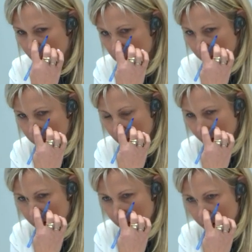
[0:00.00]
You've
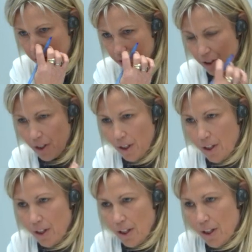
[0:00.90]
acknowledged
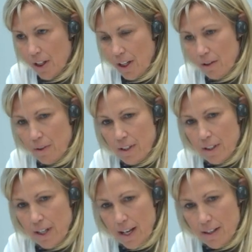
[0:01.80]
in the
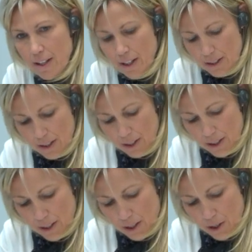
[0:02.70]
recent days that
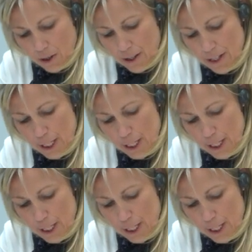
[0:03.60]
they